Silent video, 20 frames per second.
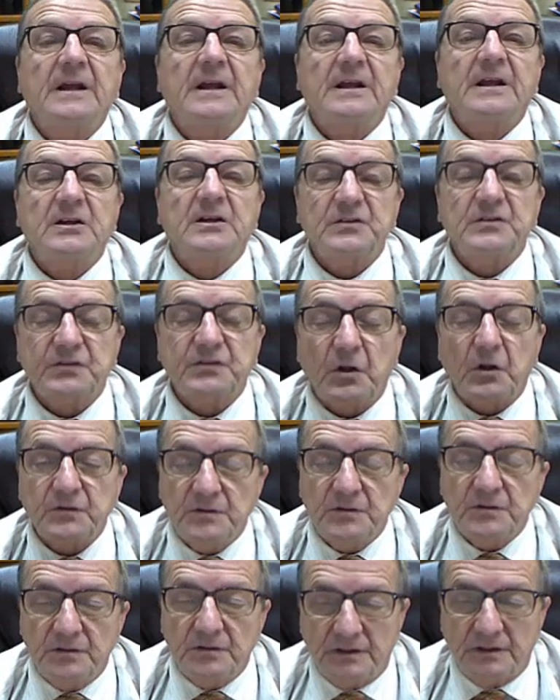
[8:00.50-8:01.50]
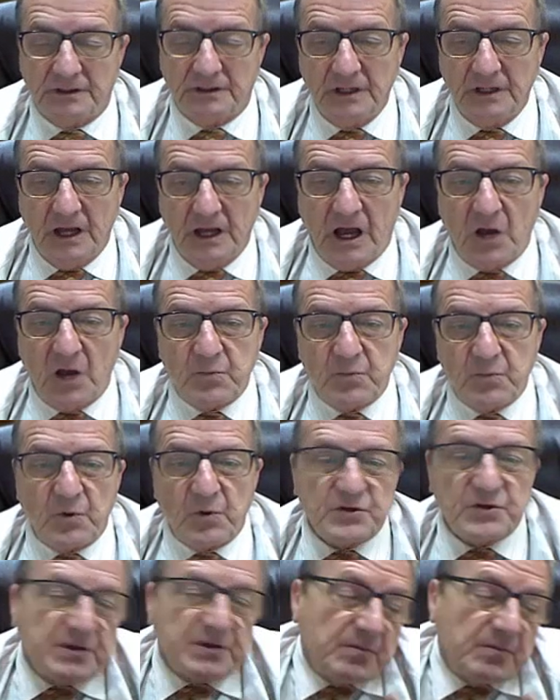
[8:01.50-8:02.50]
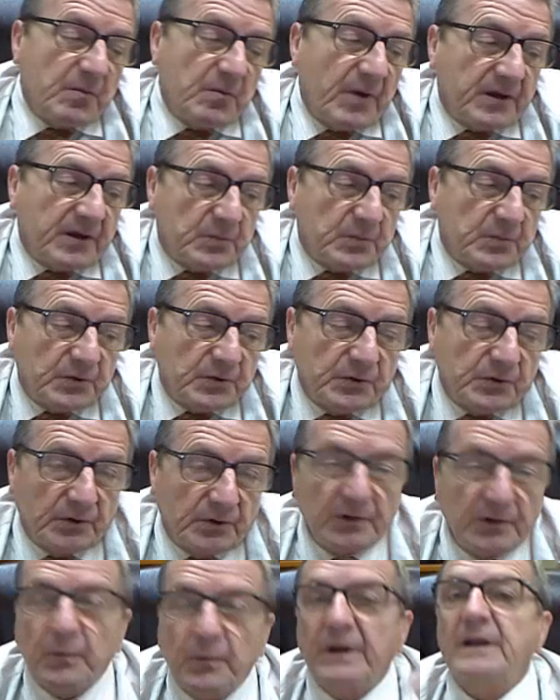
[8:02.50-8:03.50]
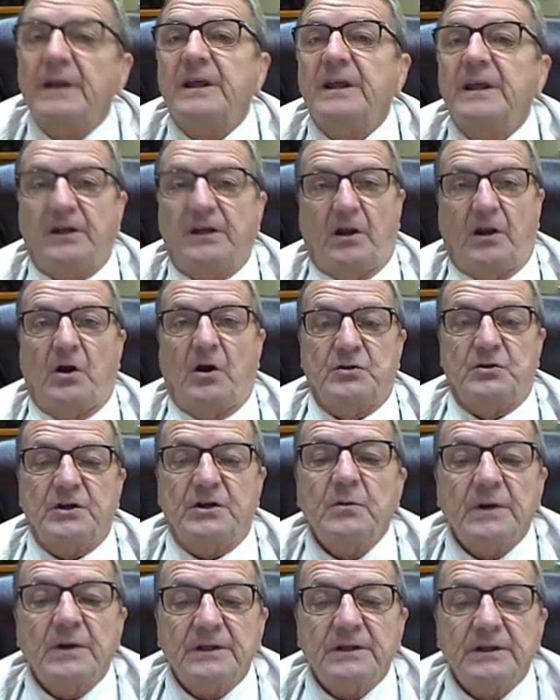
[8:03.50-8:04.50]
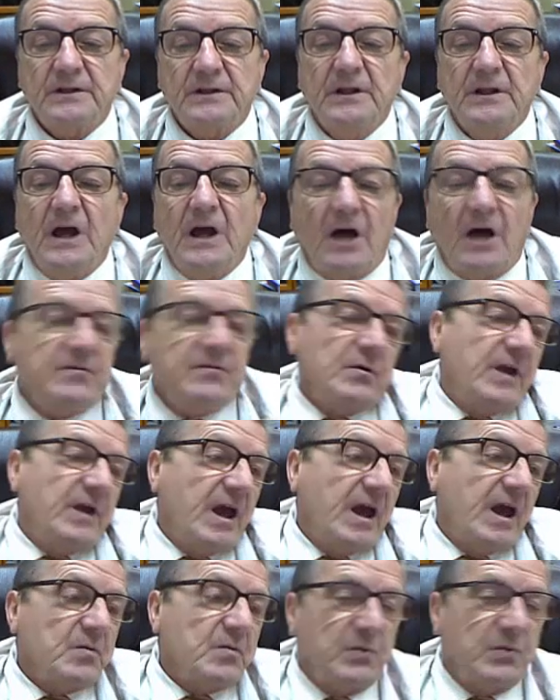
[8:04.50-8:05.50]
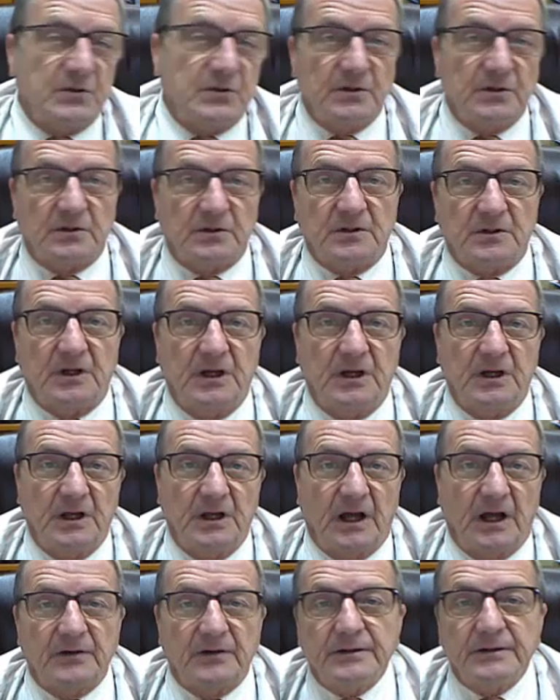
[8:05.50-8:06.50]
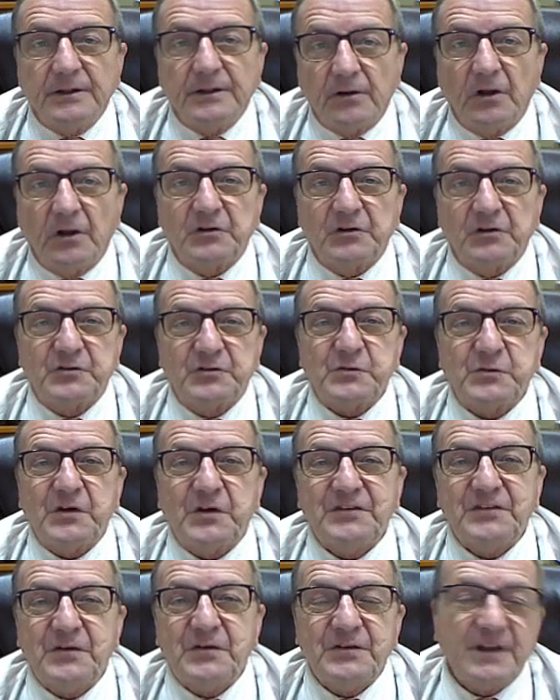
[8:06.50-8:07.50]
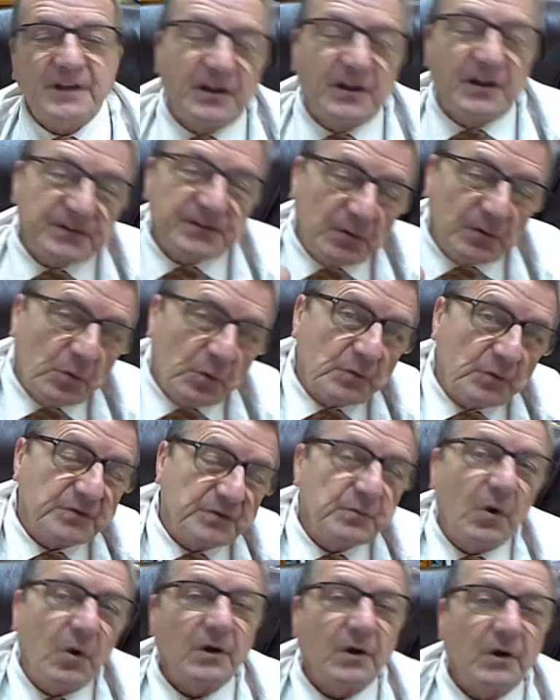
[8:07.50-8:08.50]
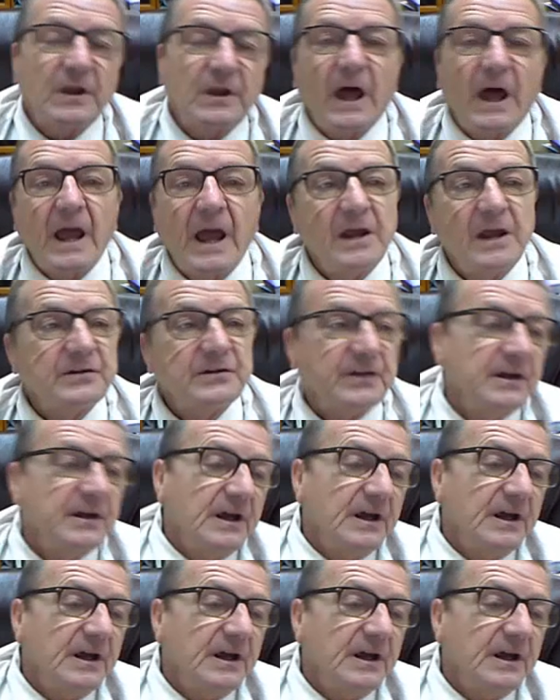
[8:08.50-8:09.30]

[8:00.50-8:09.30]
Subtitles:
a consulting operation. I'm a micropreneur. I don't want to get large. I don't want to get. I'm very happy. I don't need all the stress or anything else. I work with small clients. I